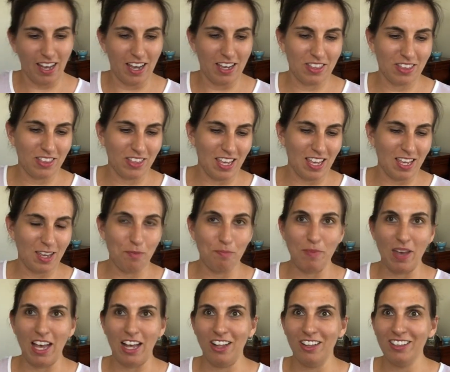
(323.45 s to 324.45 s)
I think,
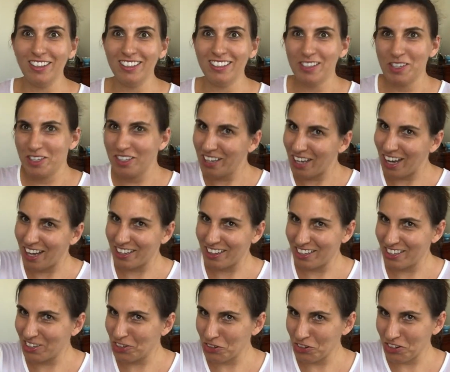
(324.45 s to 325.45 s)
Mel, I
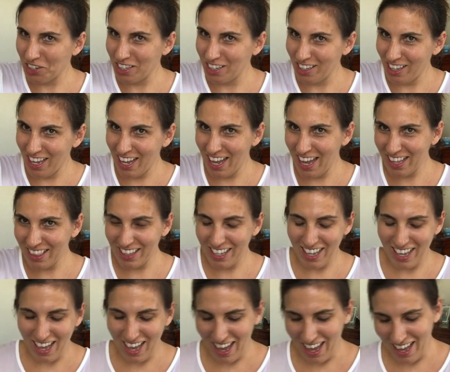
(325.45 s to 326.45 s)
think you're going to like
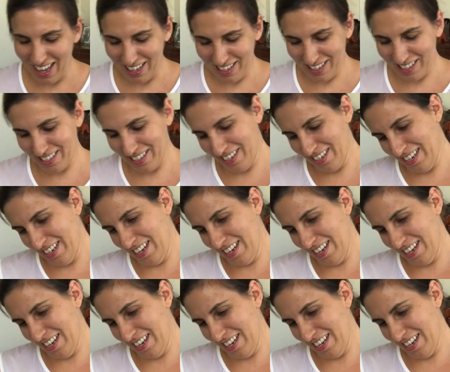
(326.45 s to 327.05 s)
this.